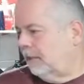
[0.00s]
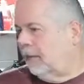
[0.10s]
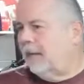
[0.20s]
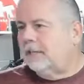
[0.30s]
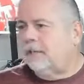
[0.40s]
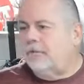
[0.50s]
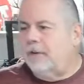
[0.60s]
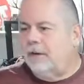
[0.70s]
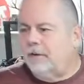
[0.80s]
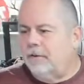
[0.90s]
Yes,
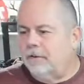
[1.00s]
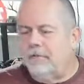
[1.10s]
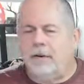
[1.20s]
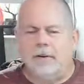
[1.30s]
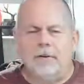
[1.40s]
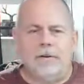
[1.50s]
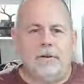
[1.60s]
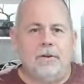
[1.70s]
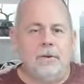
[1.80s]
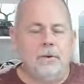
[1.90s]

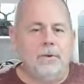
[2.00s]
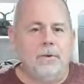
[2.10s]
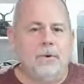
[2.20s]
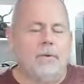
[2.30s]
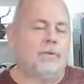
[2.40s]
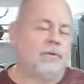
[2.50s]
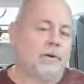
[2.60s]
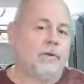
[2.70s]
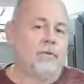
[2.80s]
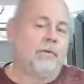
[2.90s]
302. It was
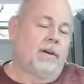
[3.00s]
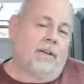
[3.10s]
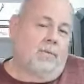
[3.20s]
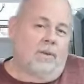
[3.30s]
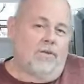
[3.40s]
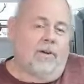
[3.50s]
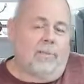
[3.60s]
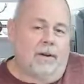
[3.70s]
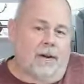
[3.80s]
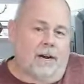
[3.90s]
303 and then one
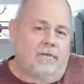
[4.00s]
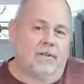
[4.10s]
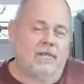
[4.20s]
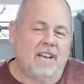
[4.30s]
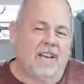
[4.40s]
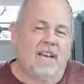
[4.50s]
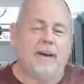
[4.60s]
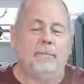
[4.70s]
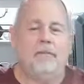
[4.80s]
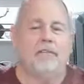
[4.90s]
dropped off. So yeah,
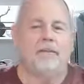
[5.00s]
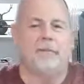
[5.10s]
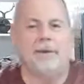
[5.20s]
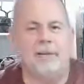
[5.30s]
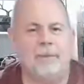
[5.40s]
can't please everybody.